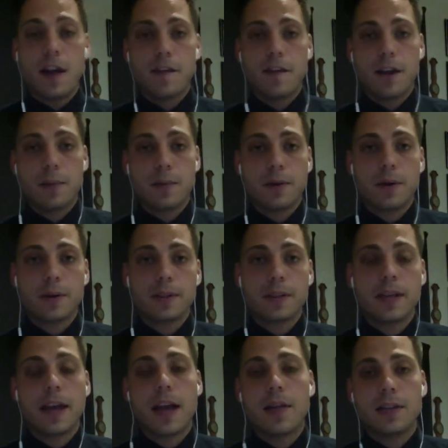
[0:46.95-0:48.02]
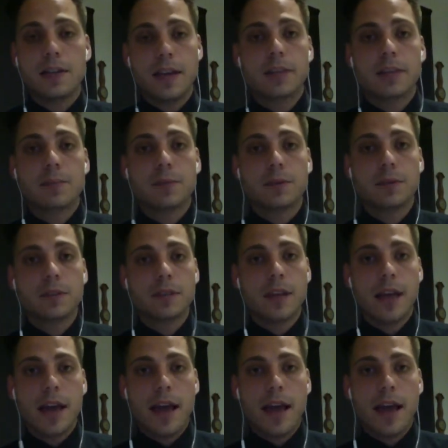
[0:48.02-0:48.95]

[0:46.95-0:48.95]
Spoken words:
find personally other textbooks